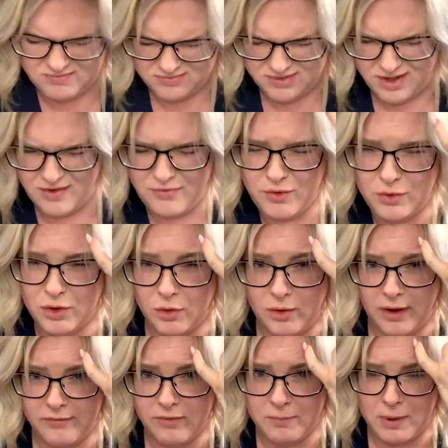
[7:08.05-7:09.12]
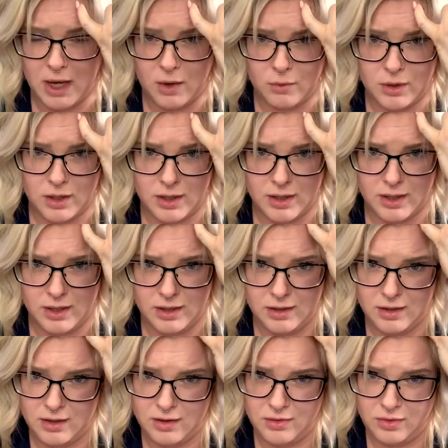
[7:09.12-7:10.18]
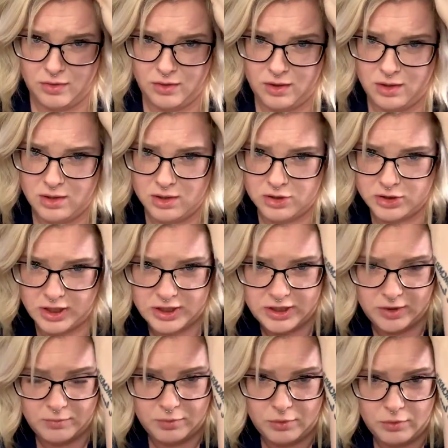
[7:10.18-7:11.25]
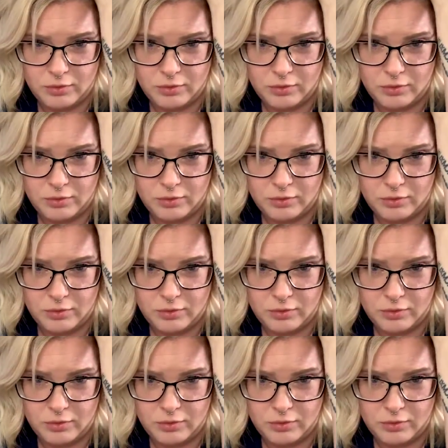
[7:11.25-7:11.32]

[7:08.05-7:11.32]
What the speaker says: If you don't have a powder in the dry shampoo,